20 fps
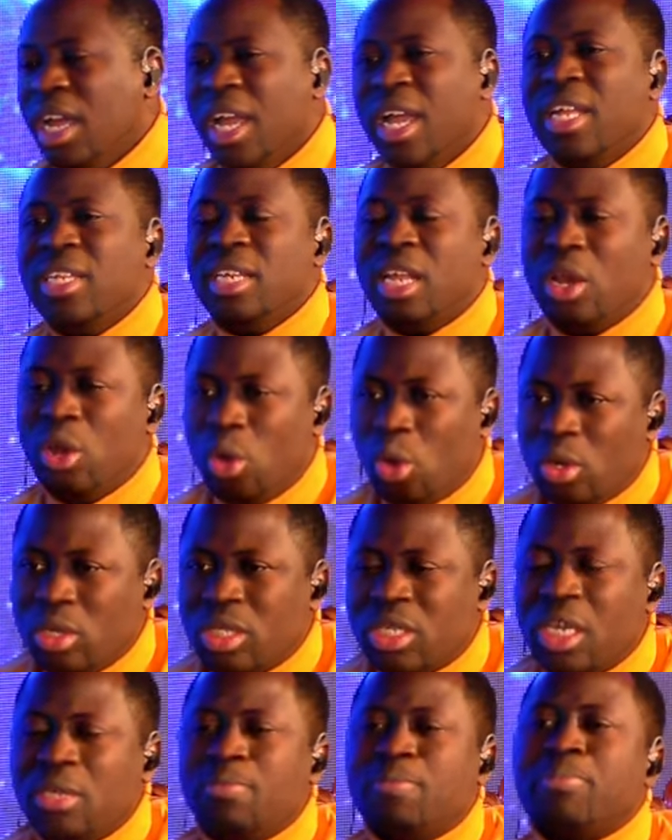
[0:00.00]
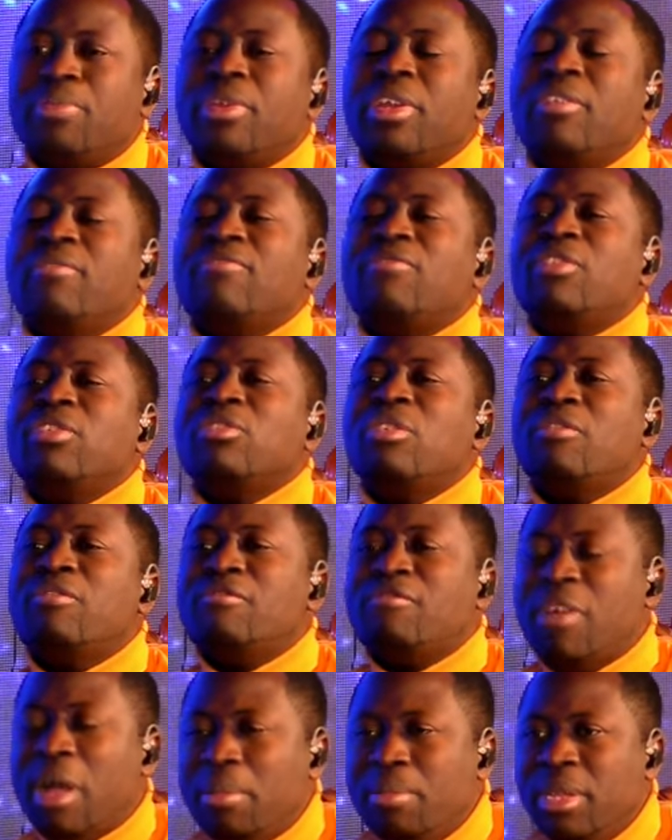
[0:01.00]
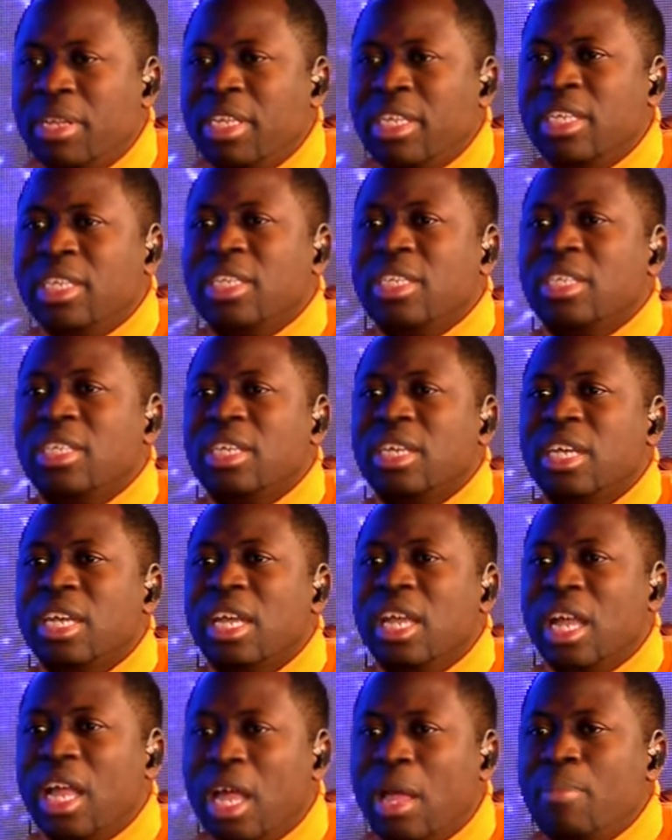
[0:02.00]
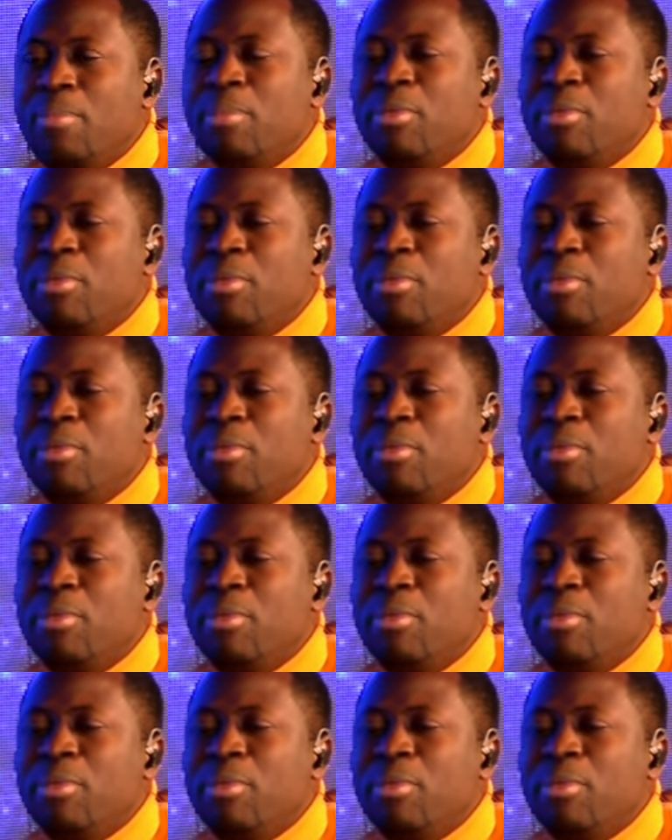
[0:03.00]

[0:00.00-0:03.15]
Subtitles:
And the Lord said, pray for your family and be